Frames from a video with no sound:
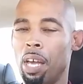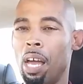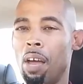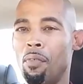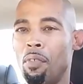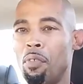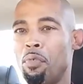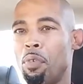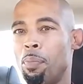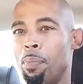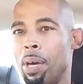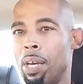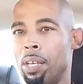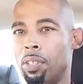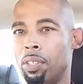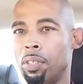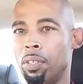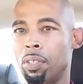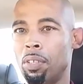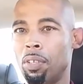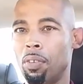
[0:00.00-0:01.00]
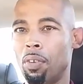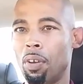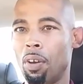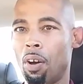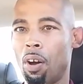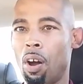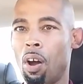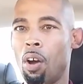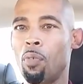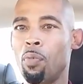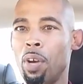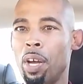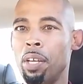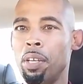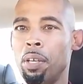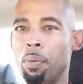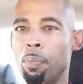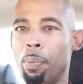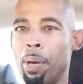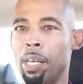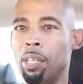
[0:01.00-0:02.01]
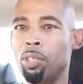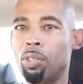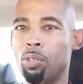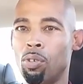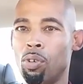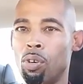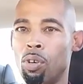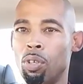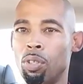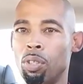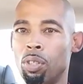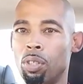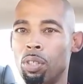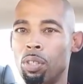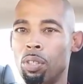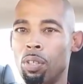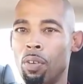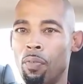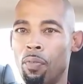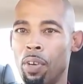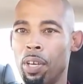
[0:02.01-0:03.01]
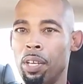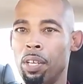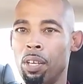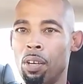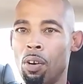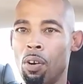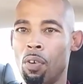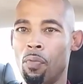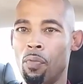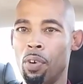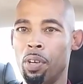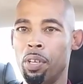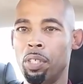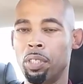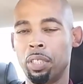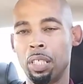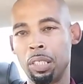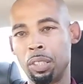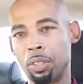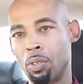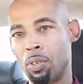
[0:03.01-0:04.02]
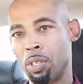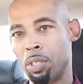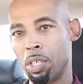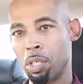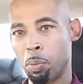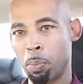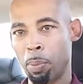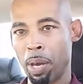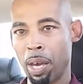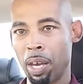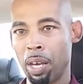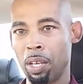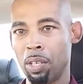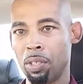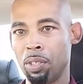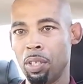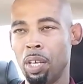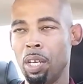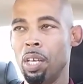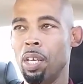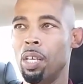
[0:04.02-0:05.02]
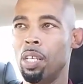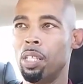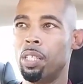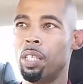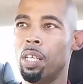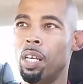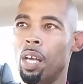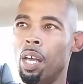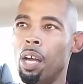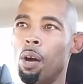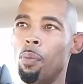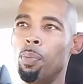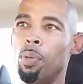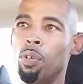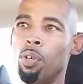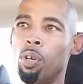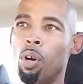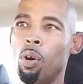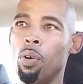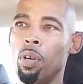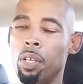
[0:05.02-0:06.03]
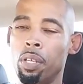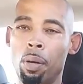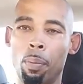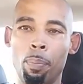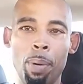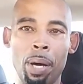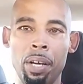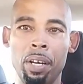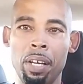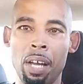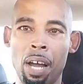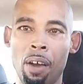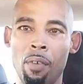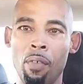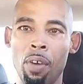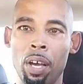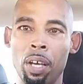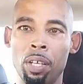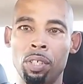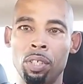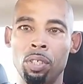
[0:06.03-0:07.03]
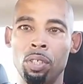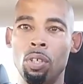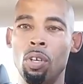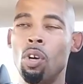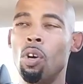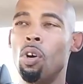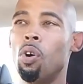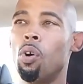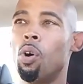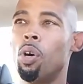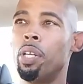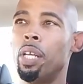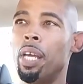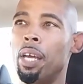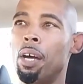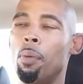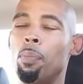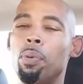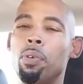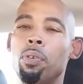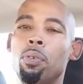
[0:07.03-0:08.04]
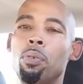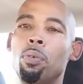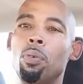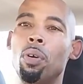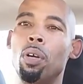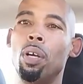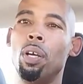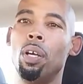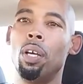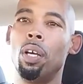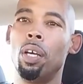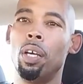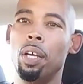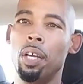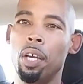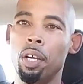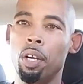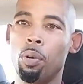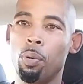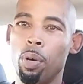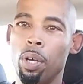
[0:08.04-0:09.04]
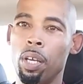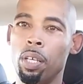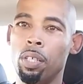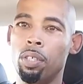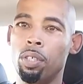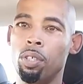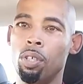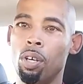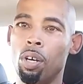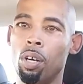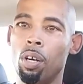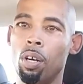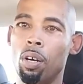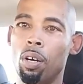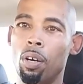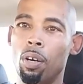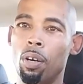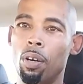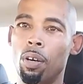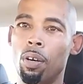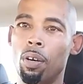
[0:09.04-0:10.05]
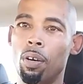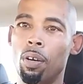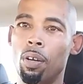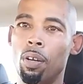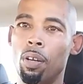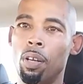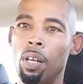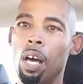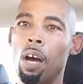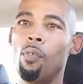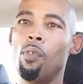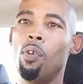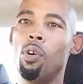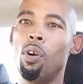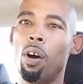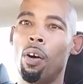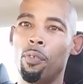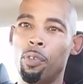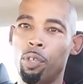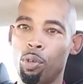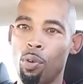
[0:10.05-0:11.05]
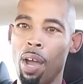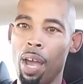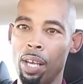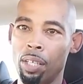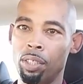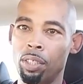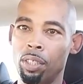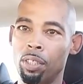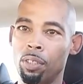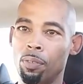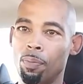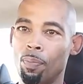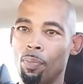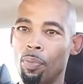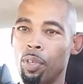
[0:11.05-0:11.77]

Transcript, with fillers: have information already based on the video footage that's on this page to help you go in a better direction or to help you increase your level of traction